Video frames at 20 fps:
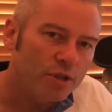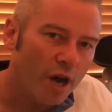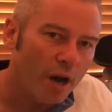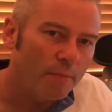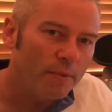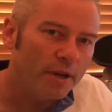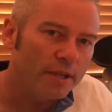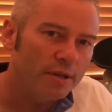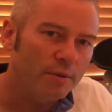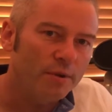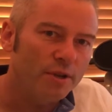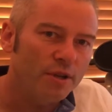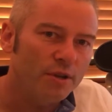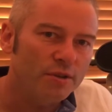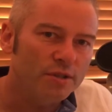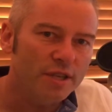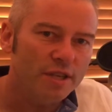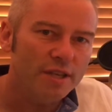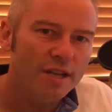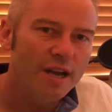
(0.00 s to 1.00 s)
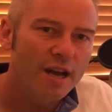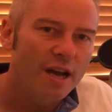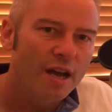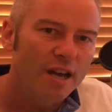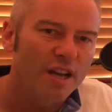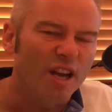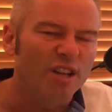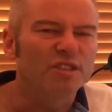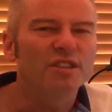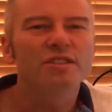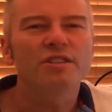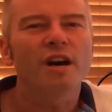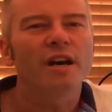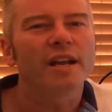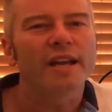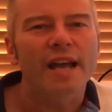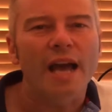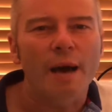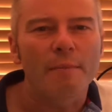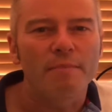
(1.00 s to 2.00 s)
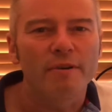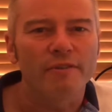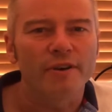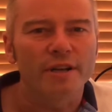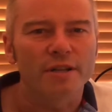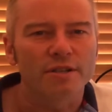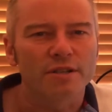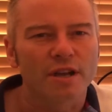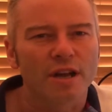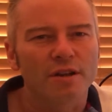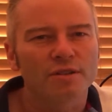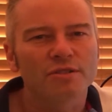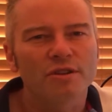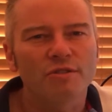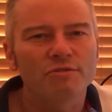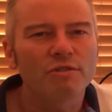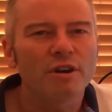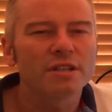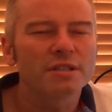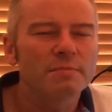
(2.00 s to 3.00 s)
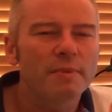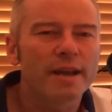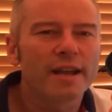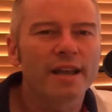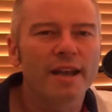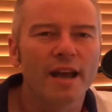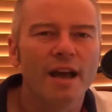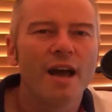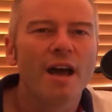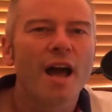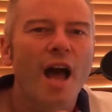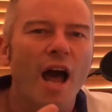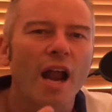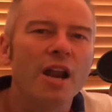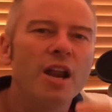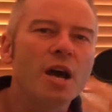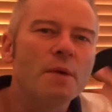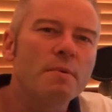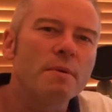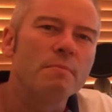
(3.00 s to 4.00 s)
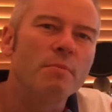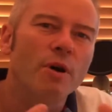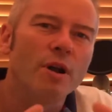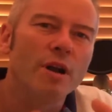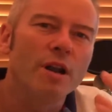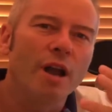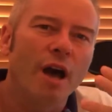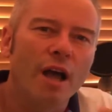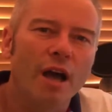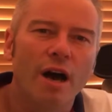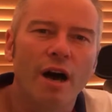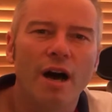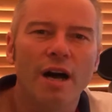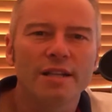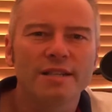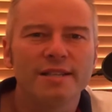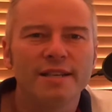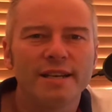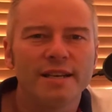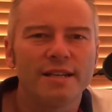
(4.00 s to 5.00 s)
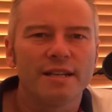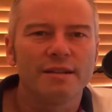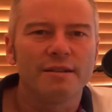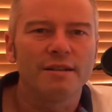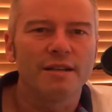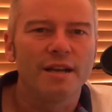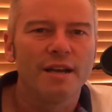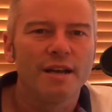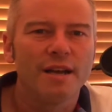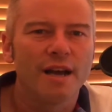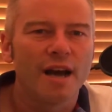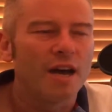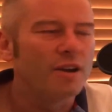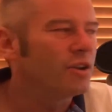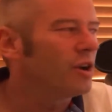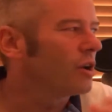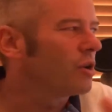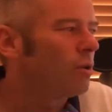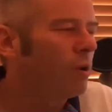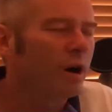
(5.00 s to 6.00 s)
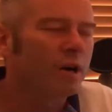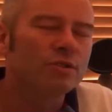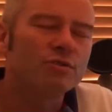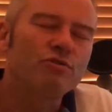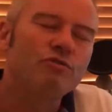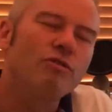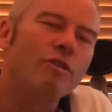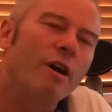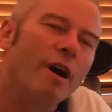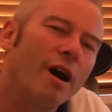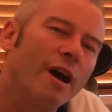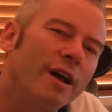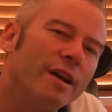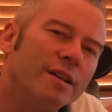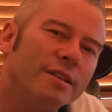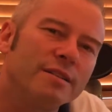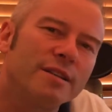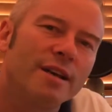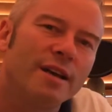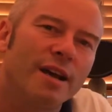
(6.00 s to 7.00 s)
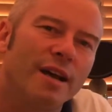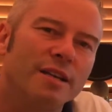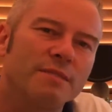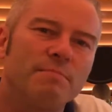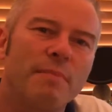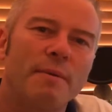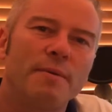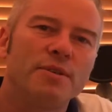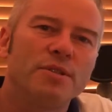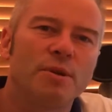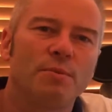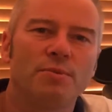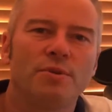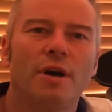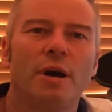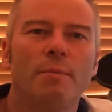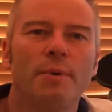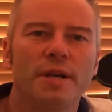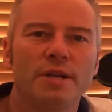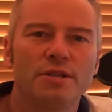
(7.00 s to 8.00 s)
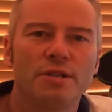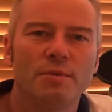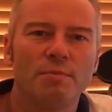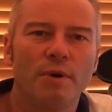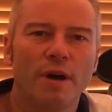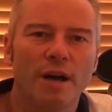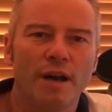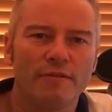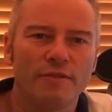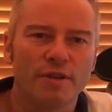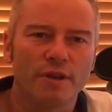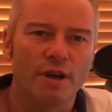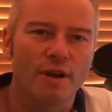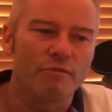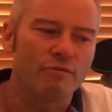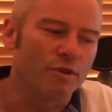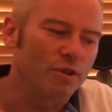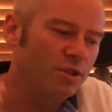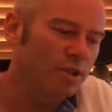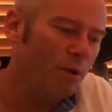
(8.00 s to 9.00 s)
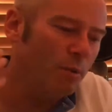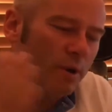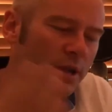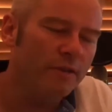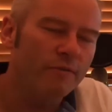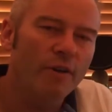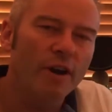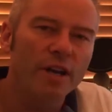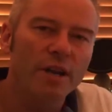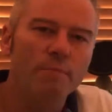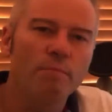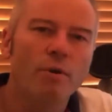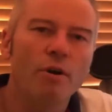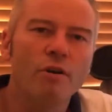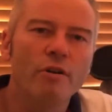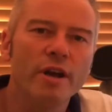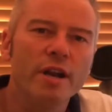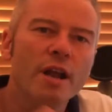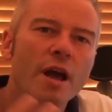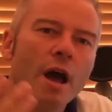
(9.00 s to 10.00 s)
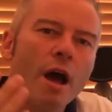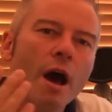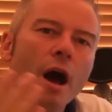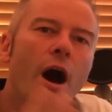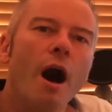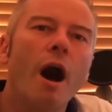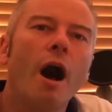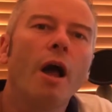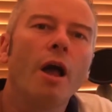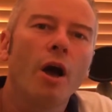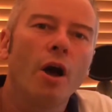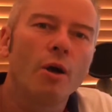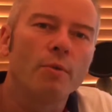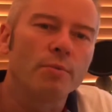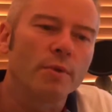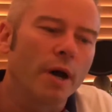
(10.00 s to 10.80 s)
topic that we're using, designing camper vans. So I've tried to make it a little bit more light-hearted and not quite as dry as maybe some topics you might have to go through. So will you find it boring? I hope